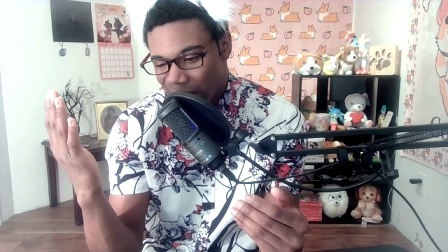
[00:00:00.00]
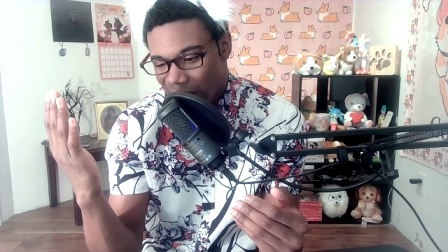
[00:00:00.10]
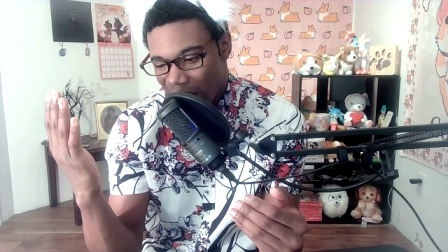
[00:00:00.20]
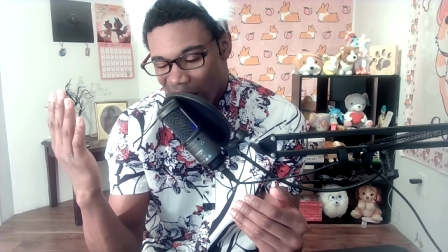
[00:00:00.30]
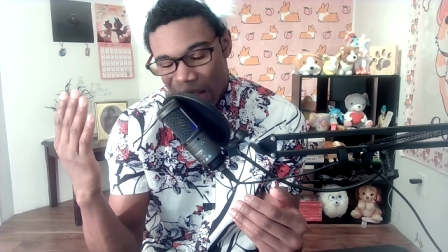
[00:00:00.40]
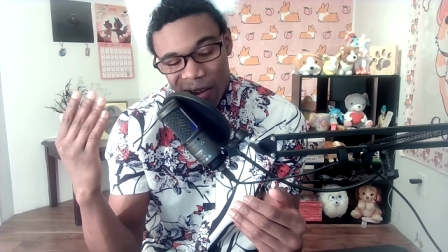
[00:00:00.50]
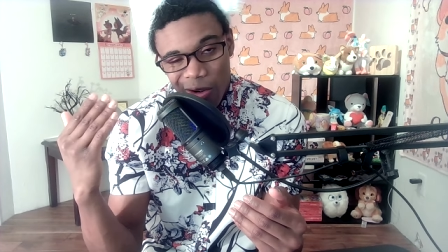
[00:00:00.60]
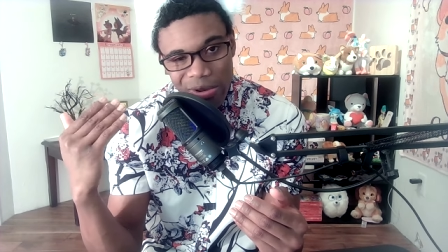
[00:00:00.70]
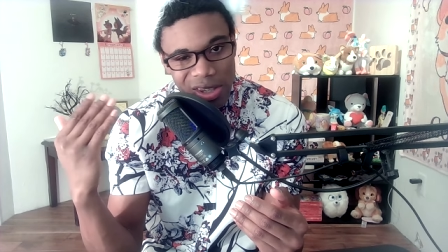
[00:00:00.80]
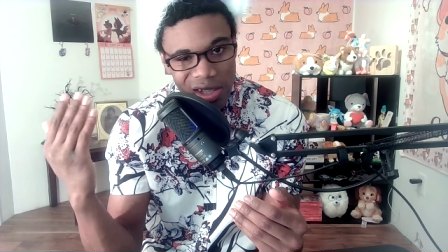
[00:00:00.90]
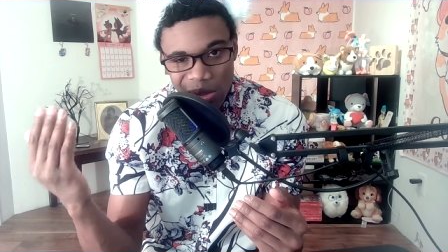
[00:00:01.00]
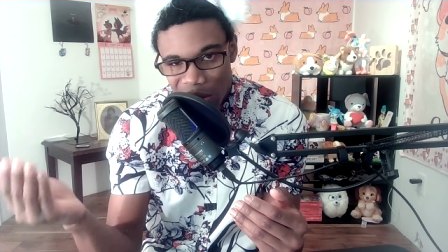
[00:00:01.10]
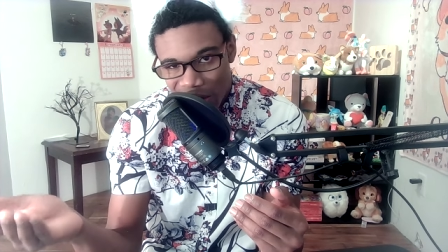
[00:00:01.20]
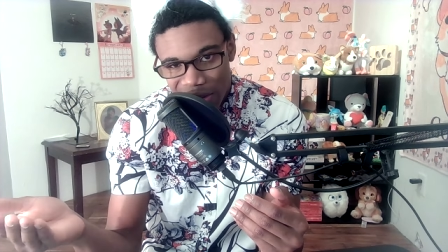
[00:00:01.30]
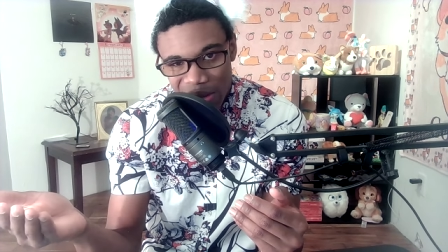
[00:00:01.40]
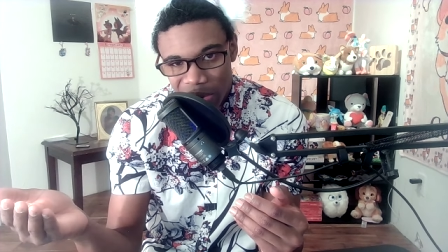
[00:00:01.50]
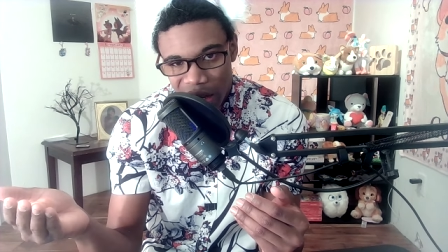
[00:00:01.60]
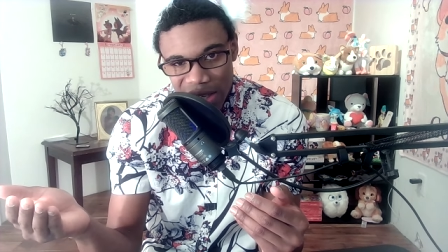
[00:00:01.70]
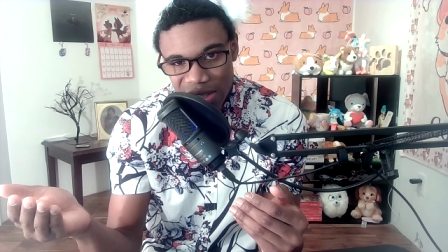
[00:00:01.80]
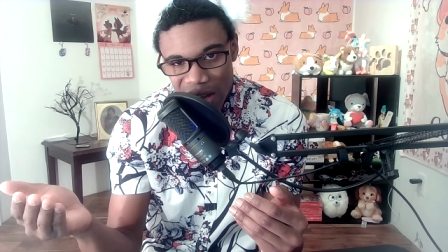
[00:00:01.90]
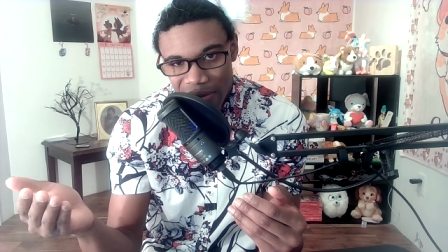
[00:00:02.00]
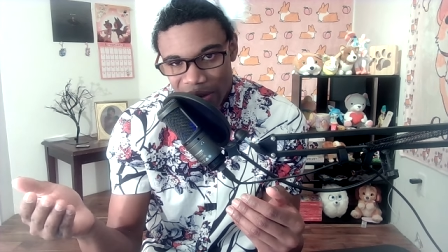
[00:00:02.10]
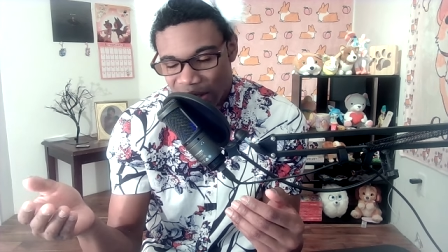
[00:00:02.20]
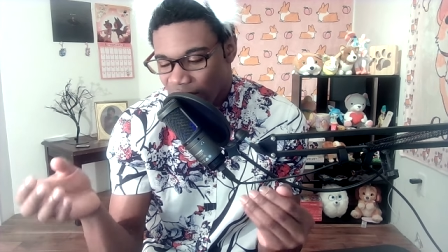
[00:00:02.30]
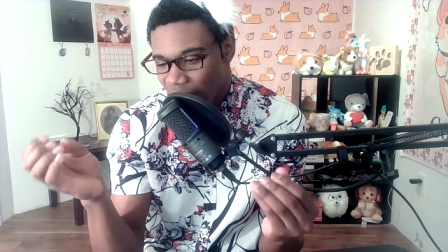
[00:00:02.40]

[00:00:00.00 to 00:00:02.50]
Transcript: I, I, hope it does well at the box office.